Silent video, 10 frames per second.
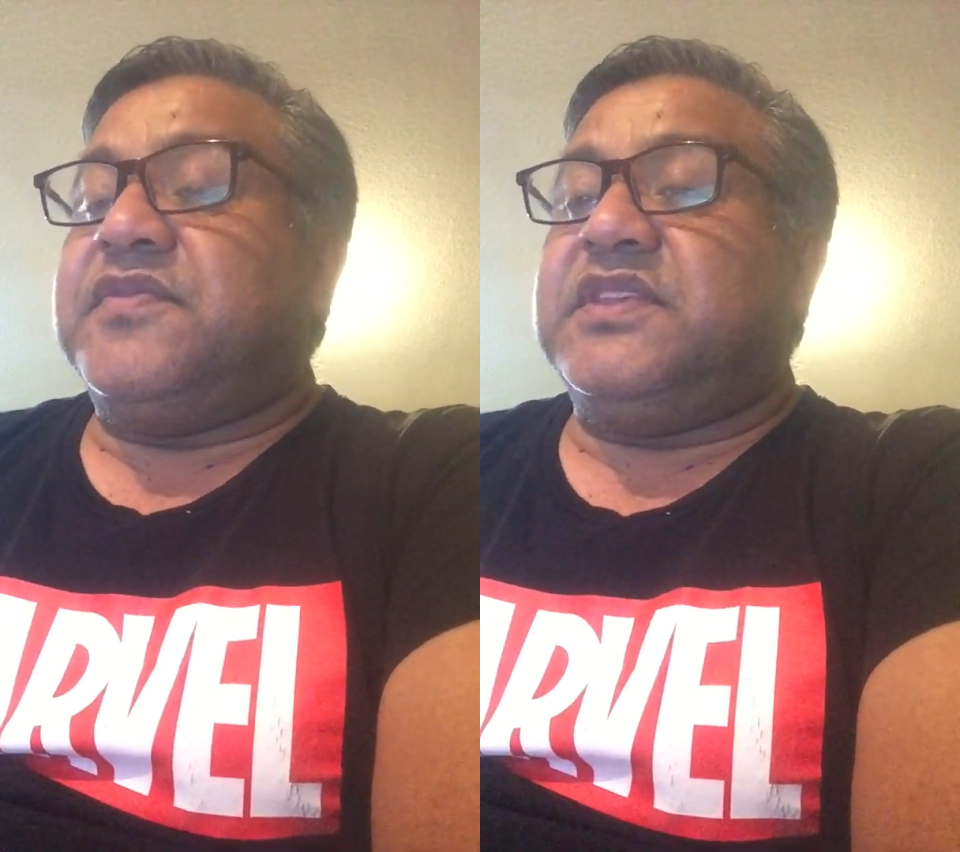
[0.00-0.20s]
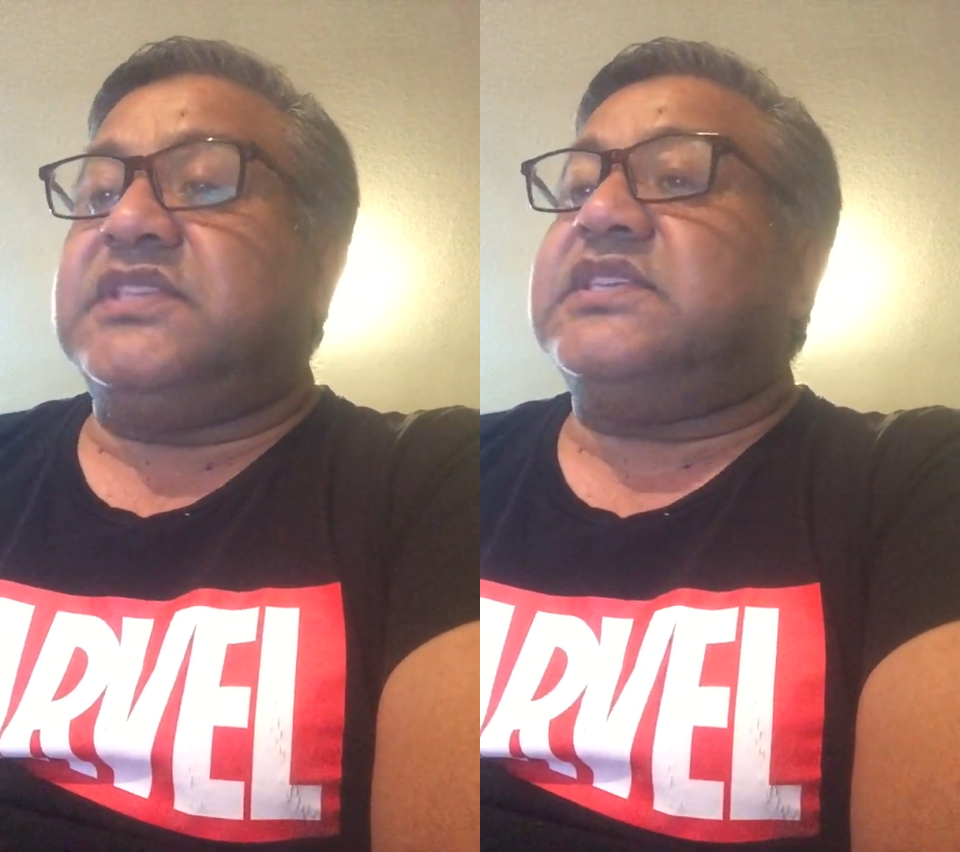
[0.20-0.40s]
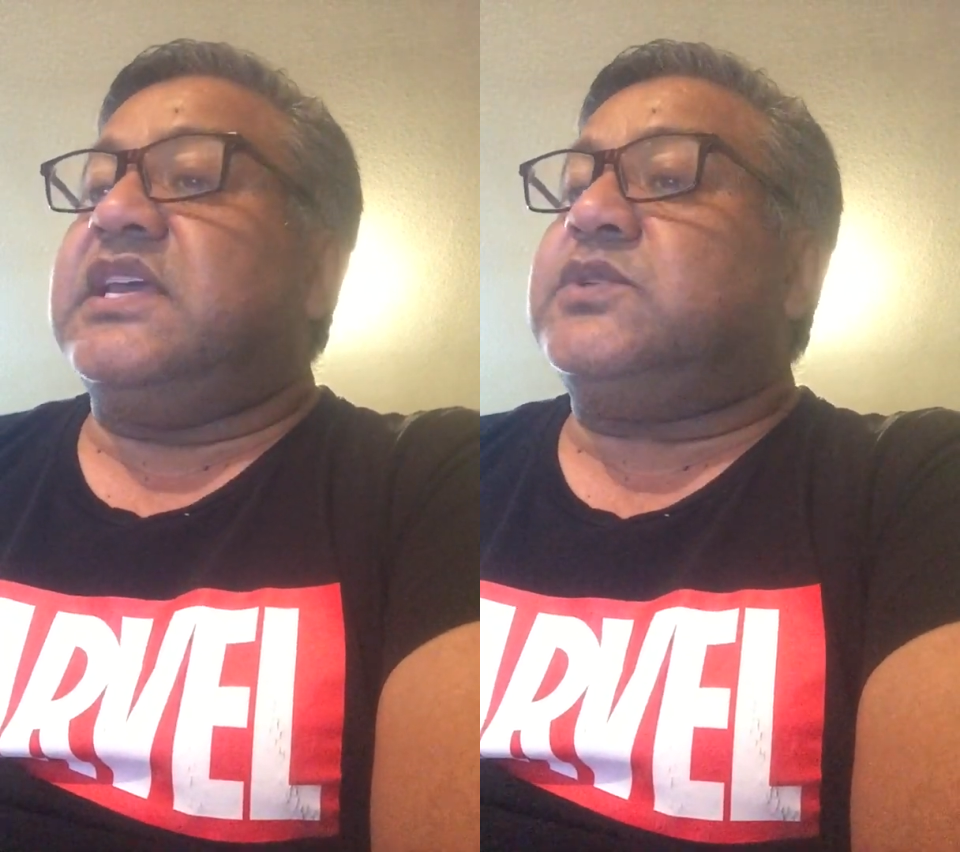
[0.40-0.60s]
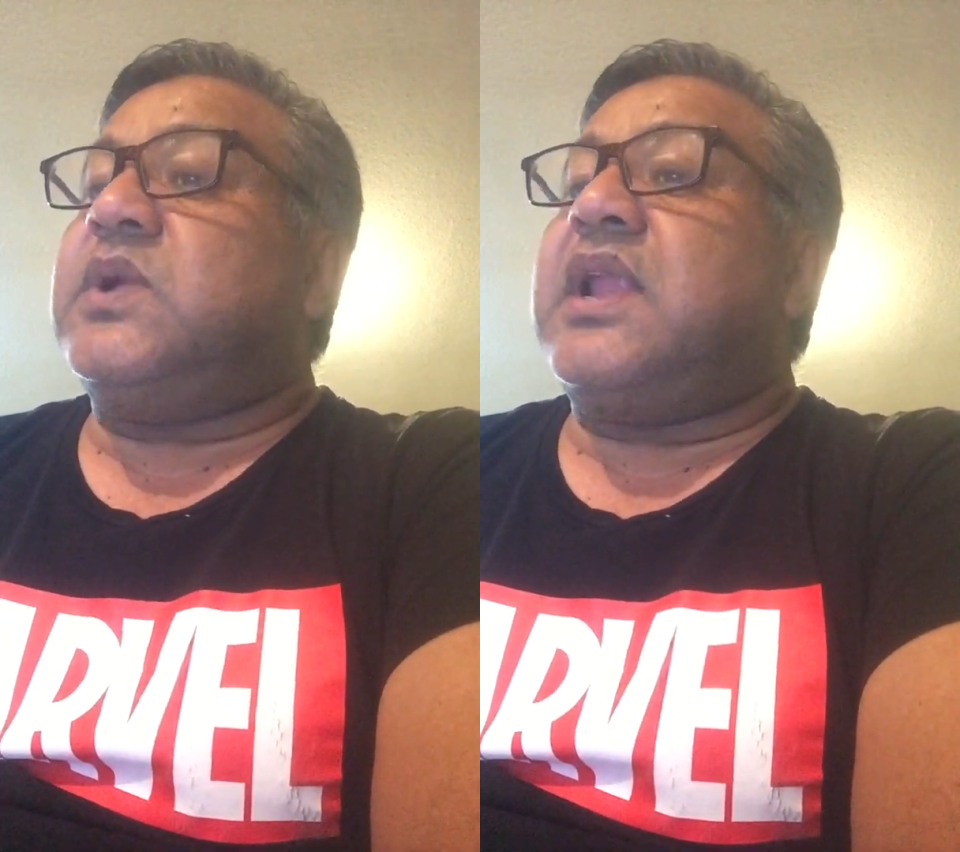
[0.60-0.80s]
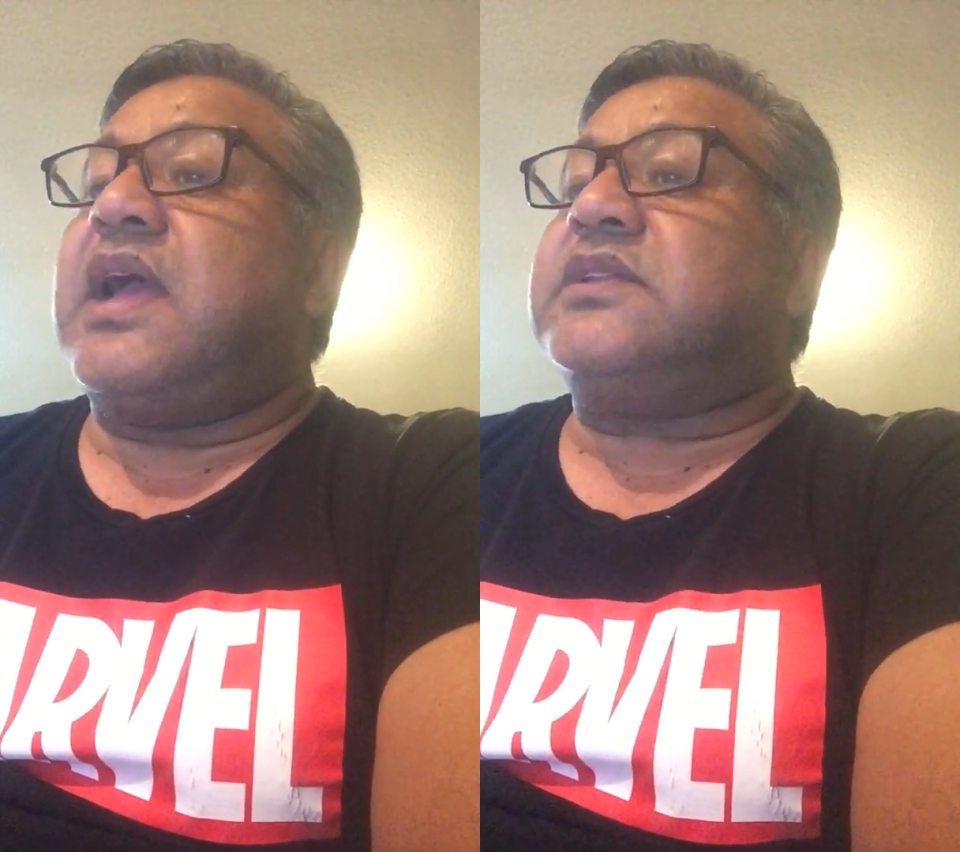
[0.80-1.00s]
The
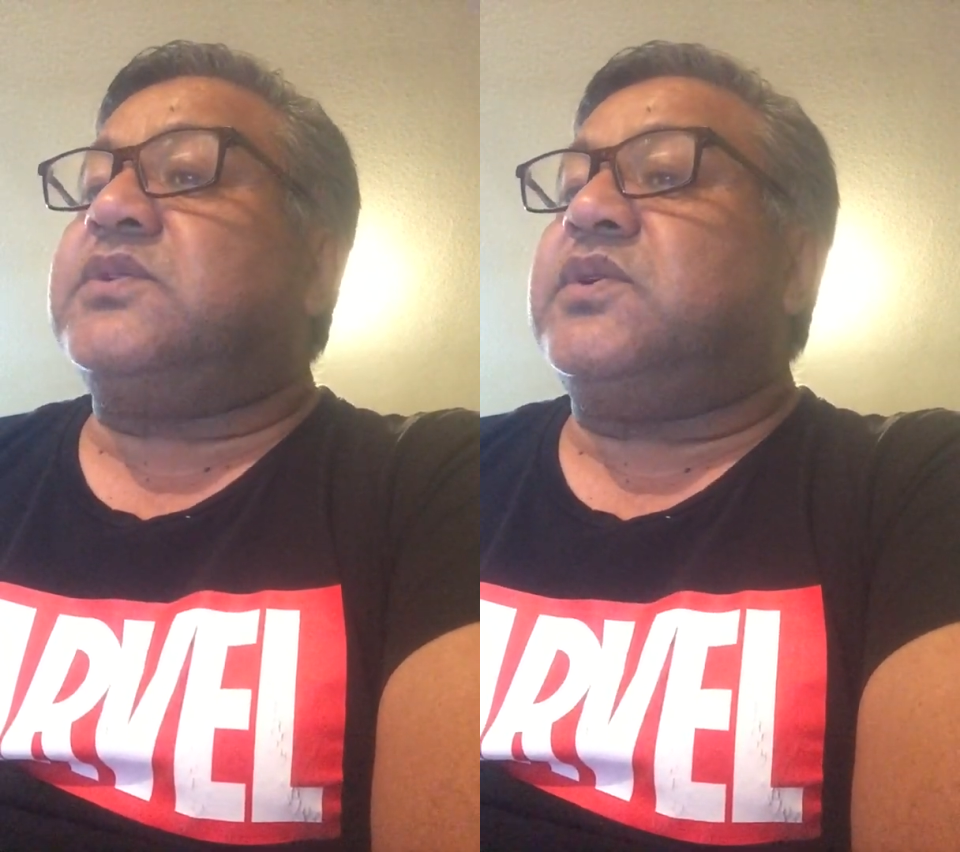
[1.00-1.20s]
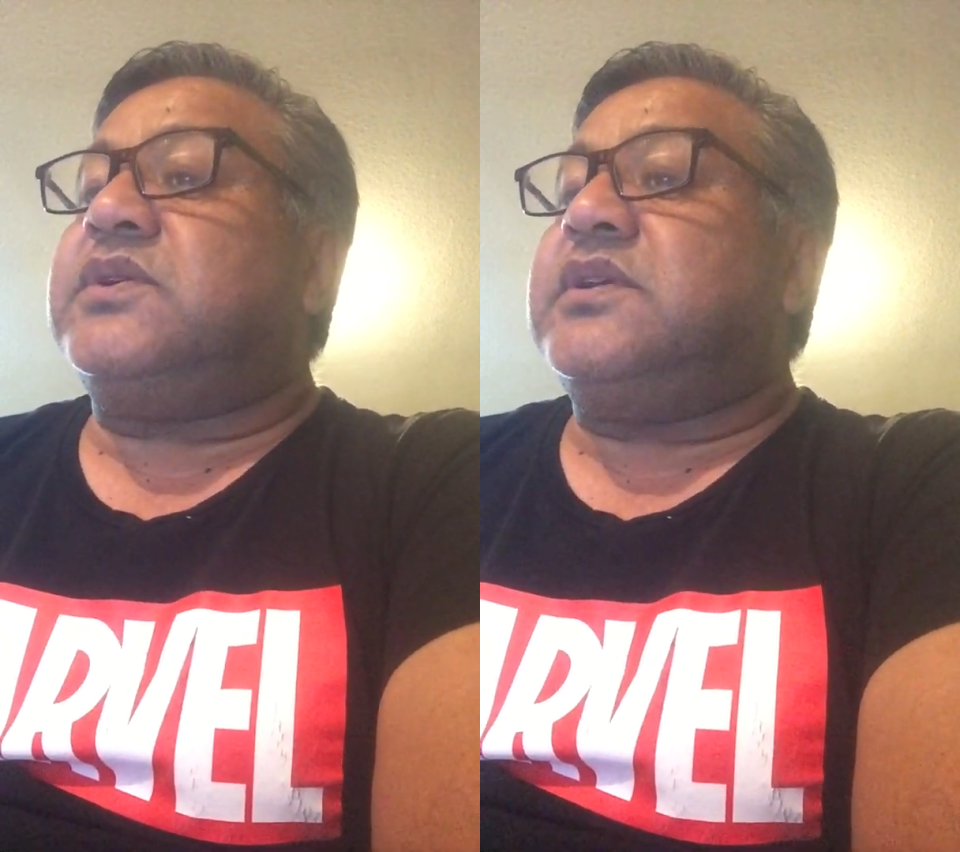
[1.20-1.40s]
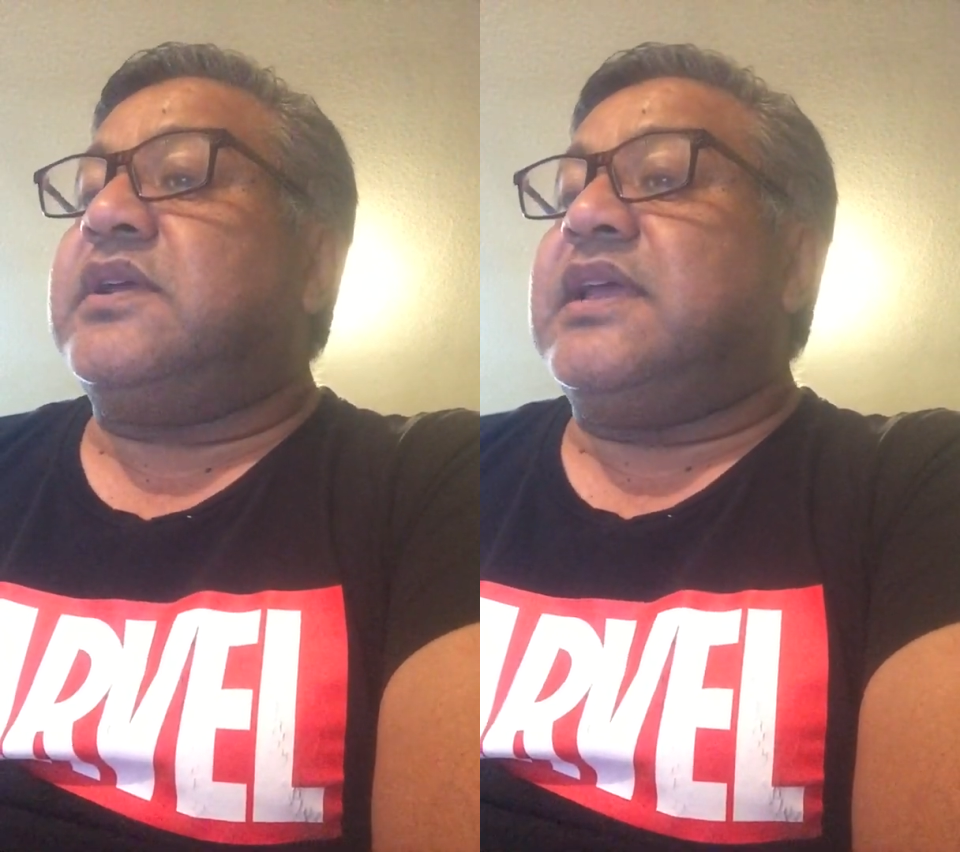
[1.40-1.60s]
central actor